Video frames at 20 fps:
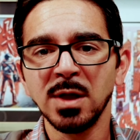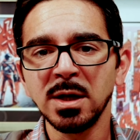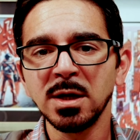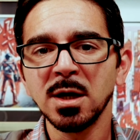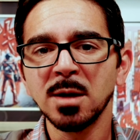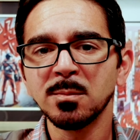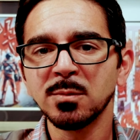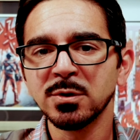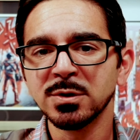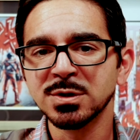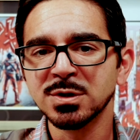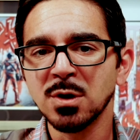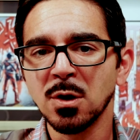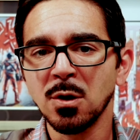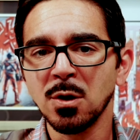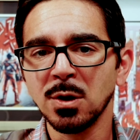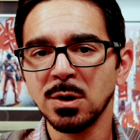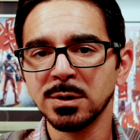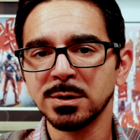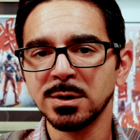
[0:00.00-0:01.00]
number is
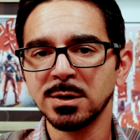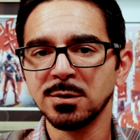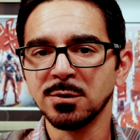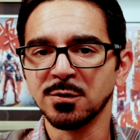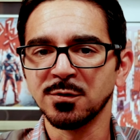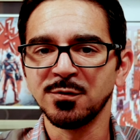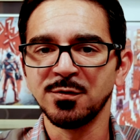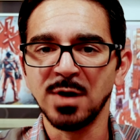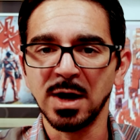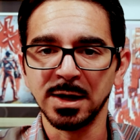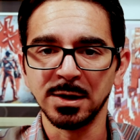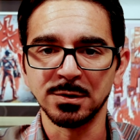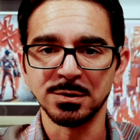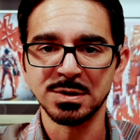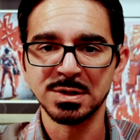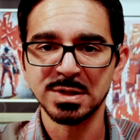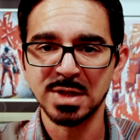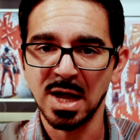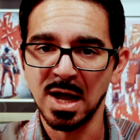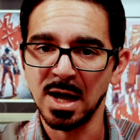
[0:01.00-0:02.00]
called your final
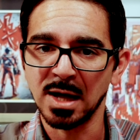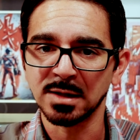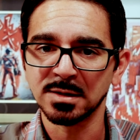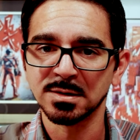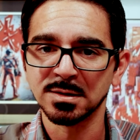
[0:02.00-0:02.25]
stat